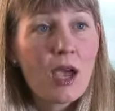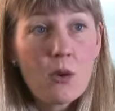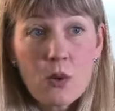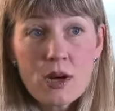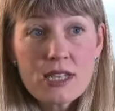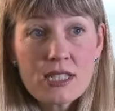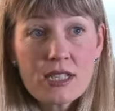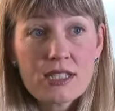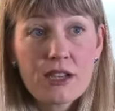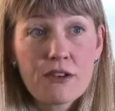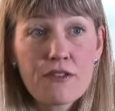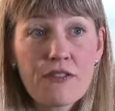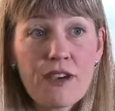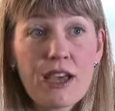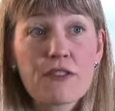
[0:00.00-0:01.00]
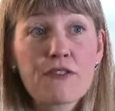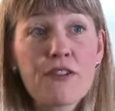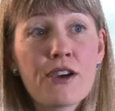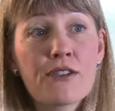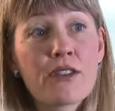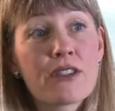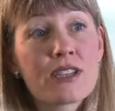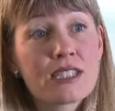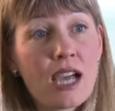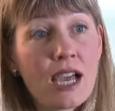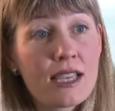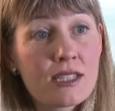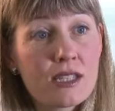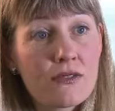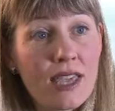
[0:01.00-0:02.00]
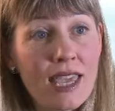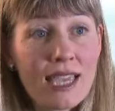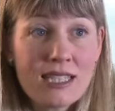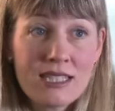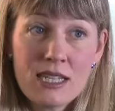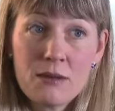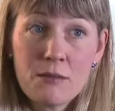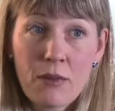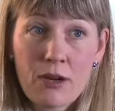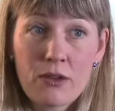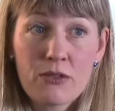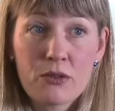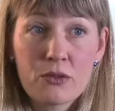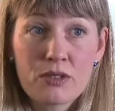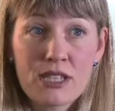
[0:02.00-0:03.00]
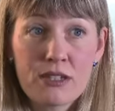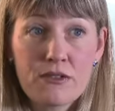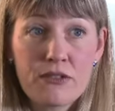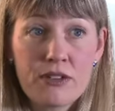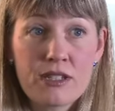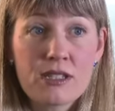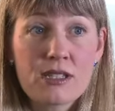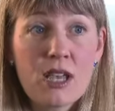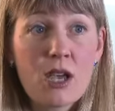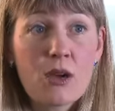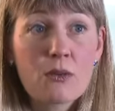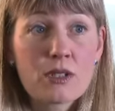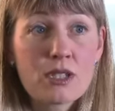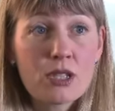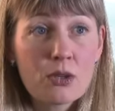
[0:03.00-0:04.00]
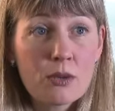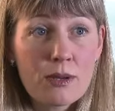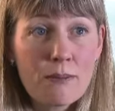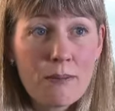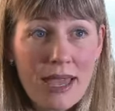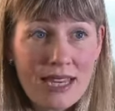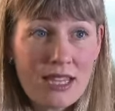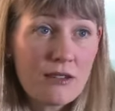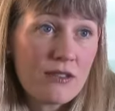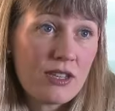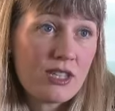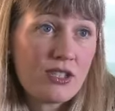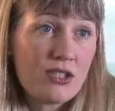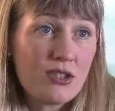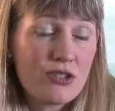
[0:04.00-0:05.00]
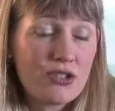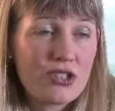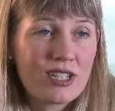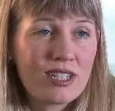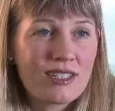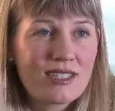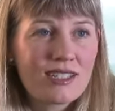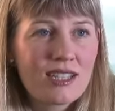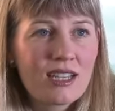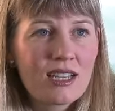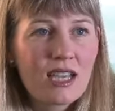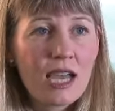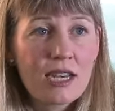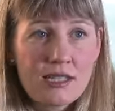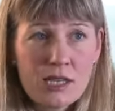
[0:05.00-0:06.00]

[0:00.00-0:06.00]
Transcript: One study, in fact, found that the diets of 18-month-old infants was low in many of these nutrients, and